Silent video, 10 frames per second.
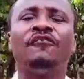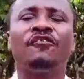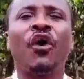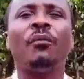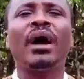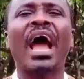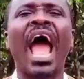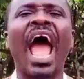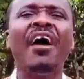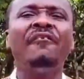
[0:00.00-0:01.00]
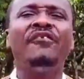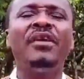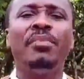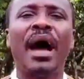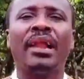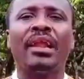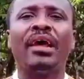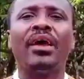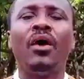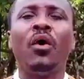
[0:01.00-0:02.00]
from every man
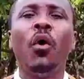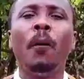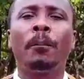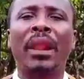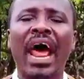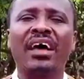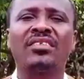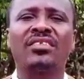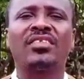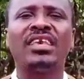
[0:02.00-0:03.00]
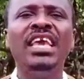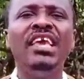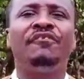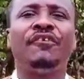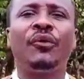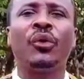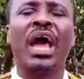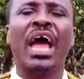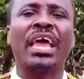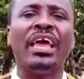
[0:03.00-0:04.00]
who plans evil
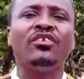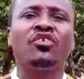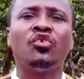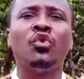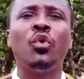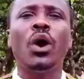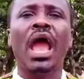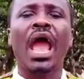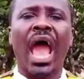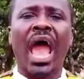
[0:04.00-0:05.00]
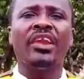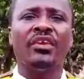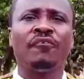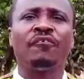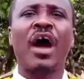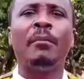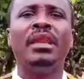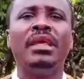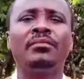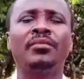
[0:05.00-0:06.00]
against you and your
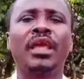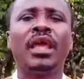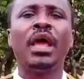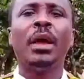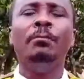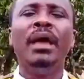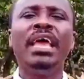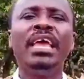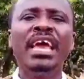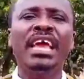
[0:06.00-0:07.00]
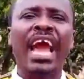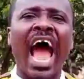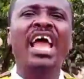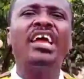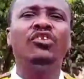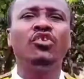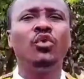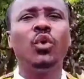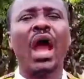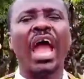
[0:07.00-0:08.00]
family. May He guide
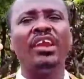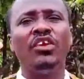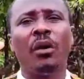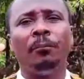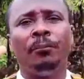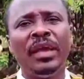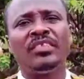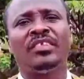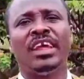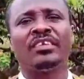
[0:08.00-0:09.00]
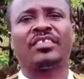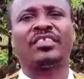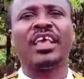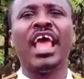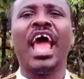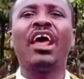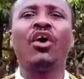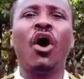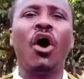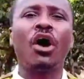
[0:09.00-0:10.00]
you and your business and
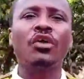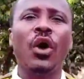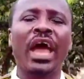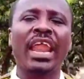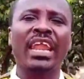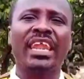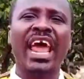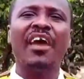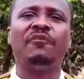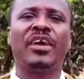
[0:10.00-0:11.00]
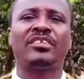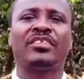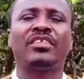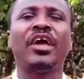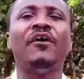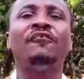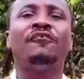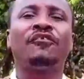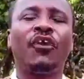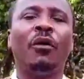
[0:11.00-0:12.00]
all your endeavors
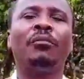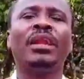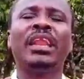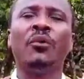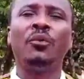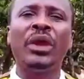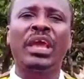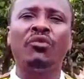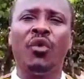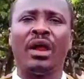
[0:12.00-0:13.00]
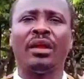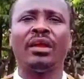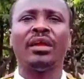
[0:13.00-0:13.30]
from the wicked one.